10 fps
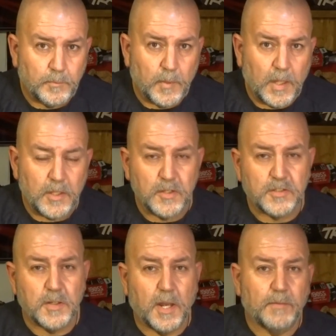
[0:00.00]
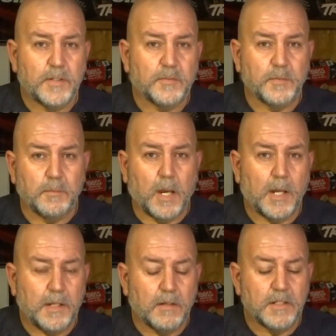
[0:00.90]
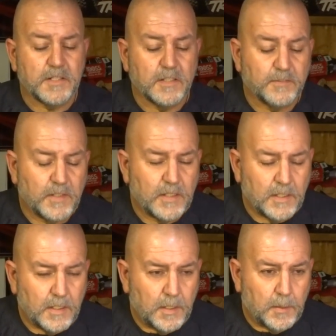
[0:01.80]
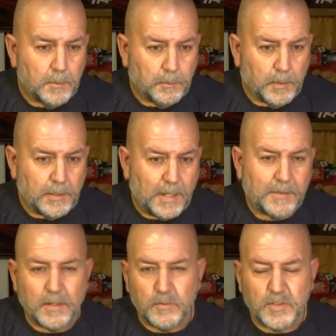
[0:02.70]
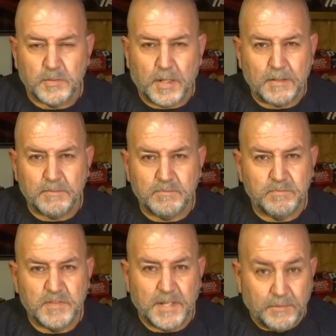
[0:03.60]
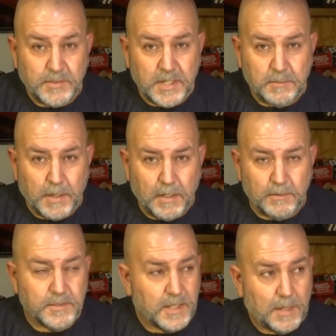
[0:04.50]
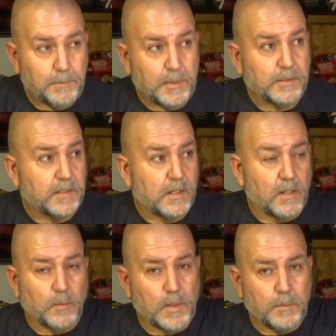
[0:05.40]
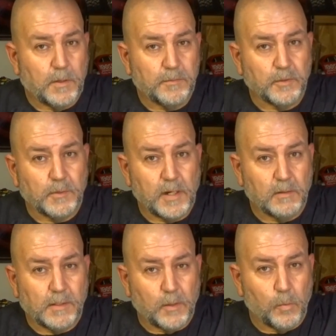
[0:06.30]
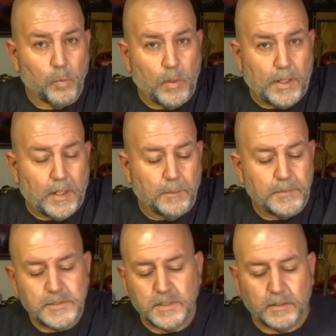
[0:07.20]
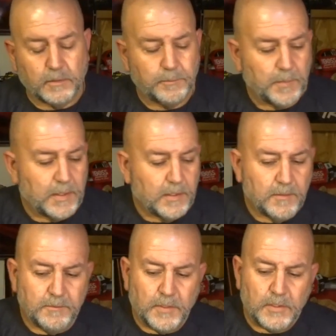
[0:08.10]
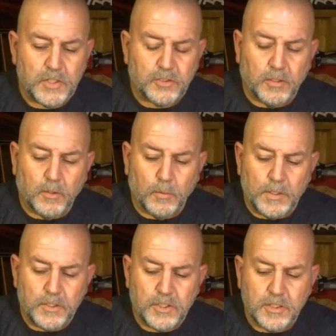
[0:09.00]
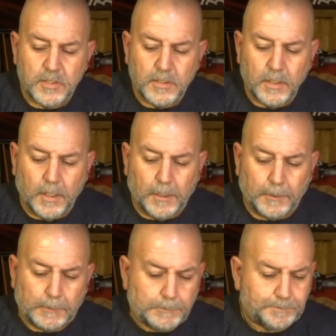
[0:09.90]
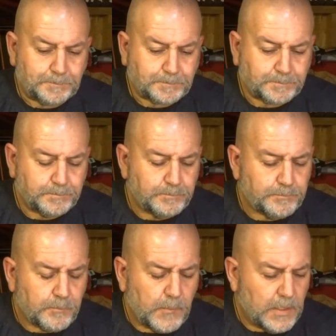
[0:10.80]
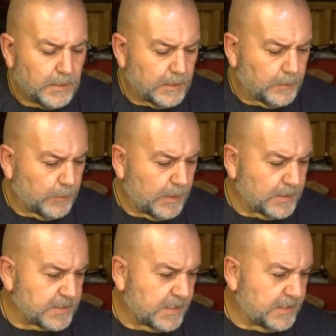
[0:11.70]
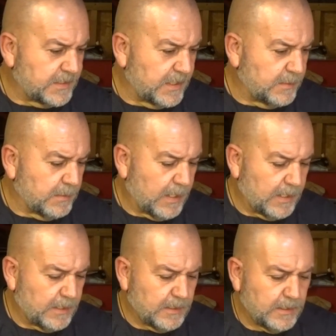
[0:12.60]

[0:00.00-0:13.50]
It used to have a different body on it and stuff, but that thing was like 17 pounds. It picked it all the way up off the ground, like way up. So very strong winch. What else can I tell you about it?